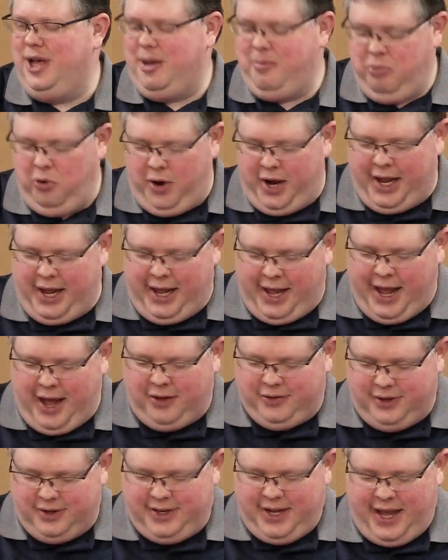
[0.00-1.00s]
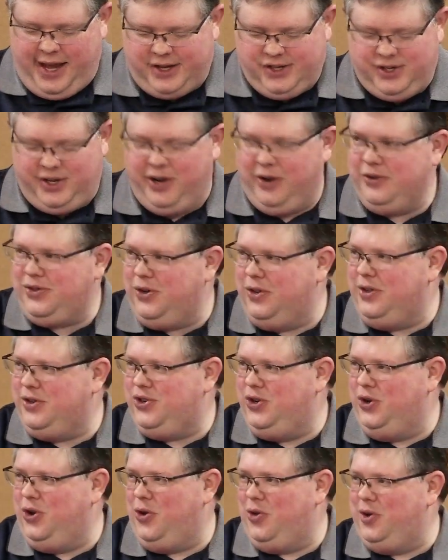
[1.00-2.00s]
bringing out the text here, so that
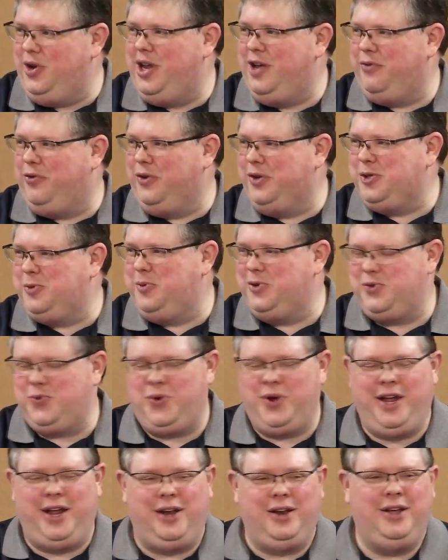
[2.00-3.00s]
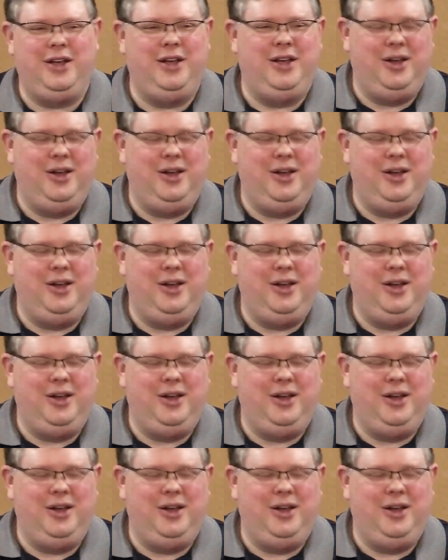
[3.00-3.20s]
you know the difference between